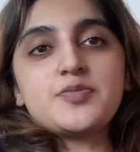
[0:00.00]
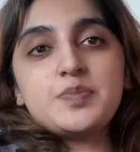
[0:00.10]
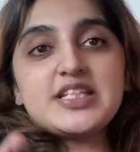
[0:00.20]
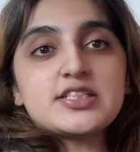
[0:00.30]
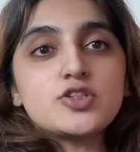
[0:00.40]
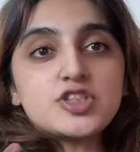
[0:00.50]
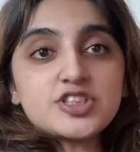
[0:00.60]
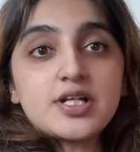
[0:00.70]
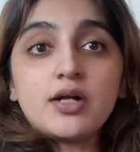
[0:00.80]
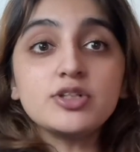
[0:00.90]
peace in your
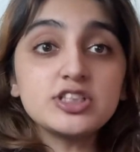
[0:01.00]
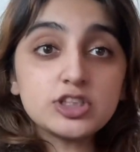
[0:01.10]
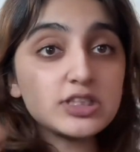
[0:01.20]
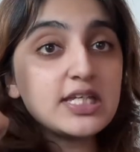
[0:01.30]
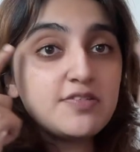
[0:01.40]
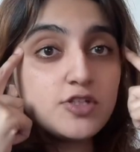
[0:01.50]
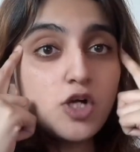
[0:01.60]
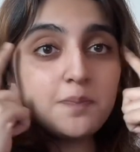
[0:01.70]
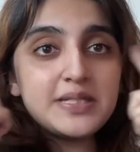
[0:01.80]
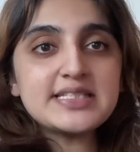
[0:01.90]
surroundings, just even
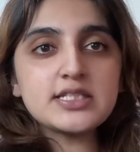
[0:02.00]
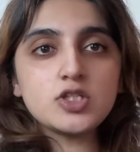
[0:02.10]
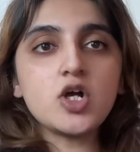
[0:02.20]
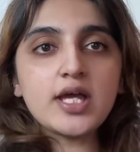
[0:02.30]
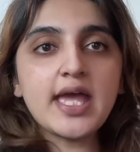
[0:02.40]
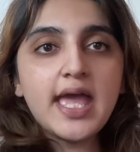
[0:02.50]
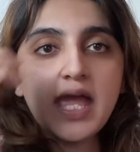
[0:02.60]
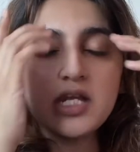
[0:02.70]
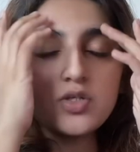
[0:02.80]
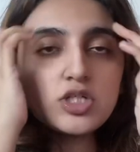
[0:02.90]
your peace in your
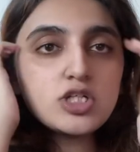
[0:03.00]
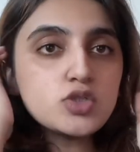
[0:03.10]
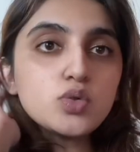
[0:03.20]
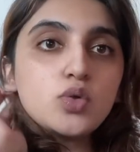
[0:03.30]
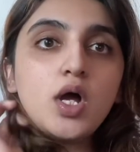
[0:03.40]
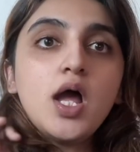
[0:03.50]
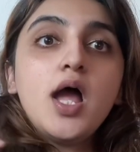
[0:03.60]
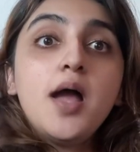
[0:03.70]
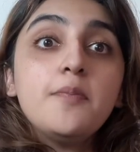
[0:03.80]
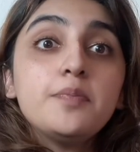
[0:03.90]
head. You need to,
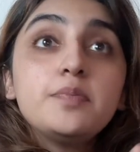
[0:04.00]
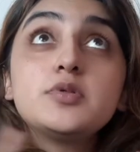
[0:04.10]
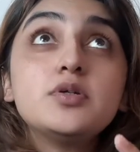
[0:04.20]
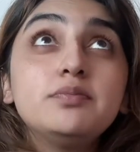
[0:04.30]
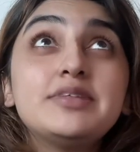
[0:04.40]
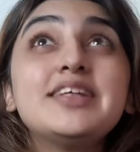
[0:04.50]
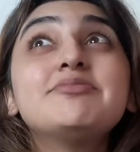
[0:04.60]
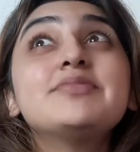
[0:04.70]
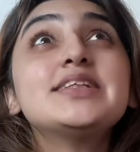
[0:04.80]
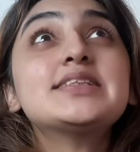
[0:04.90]
you know,
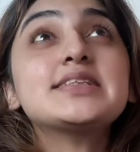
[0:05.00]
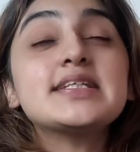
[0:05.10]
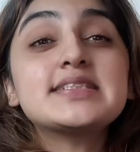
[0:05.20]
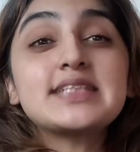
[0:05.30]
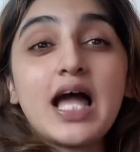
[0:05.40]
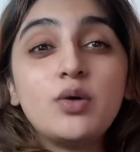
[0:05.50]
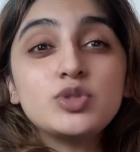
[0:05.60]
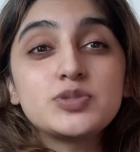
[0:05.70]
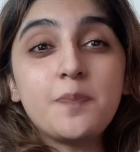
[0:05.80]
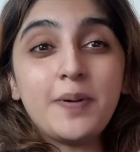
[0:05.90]
it
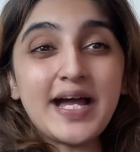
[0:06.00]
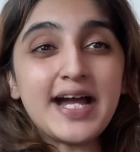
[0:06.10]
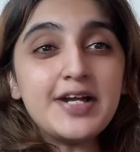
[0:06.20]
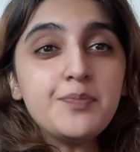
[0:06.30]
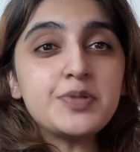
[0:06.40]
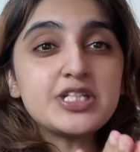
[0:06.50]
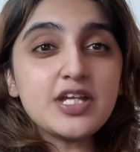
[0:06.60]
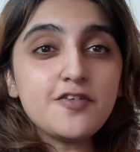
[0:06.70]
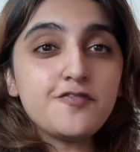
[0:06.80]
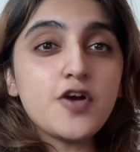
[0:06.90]
sounds bad, but
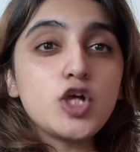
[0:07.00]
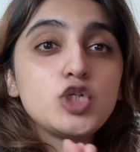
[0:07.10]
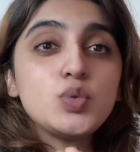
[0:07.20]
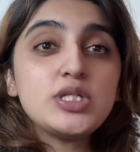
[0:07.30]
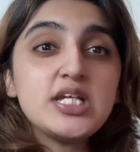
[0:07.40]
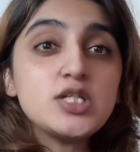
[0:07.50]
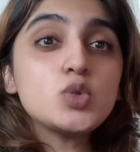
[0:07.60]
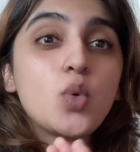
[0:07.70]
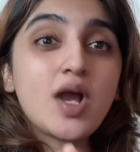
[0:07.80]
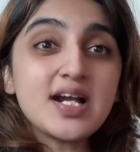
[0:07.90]
if you need
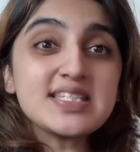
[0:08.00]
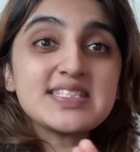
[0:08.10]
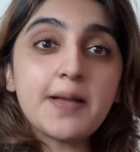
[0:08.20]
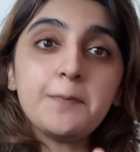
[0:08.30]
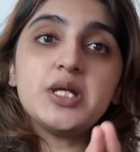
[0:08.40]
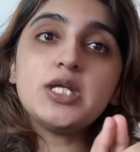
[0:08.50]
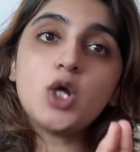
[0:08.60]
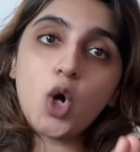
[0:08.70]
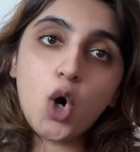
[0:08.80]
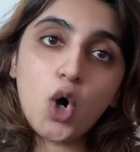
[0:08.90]
to cut somebody
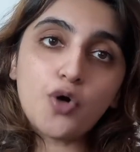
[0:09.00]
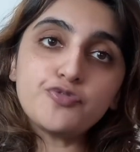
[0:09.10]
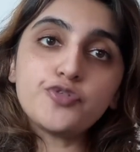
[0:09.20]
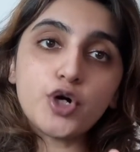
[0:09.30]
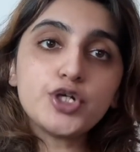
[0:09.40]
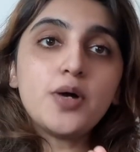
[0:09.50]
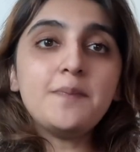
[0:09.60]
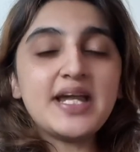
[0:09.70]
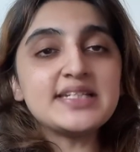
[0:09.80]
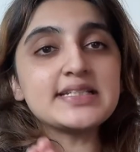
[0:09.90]
off for your
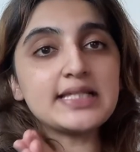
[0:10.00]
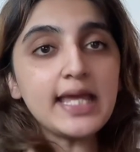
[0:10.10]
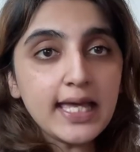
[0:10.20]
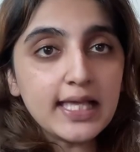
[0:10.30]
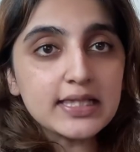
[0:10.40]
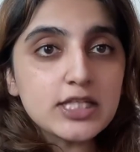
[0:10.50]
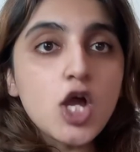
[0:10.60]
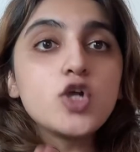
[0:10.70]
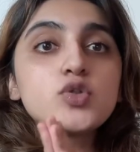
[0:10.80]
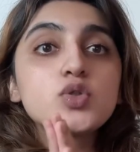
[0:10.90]
mental health,
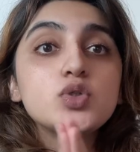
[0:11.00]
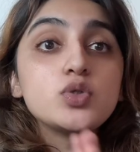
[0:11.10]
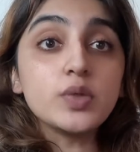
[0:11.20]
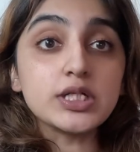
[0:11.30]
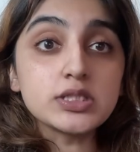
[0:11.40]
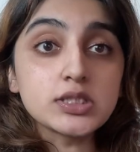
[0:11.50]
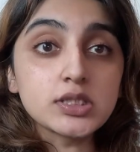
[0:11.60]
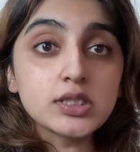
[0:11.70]
do it.